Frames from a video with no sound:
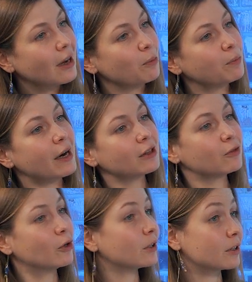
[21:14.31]
and part
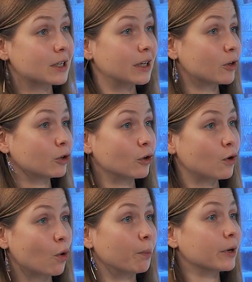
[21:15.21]
of the order delivered to your
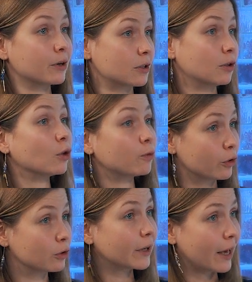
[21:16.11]
home because you don't
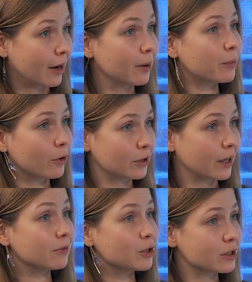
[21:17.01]
want to carry
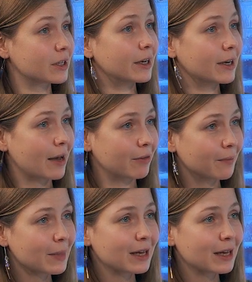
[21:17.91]
protein, which is really heavy.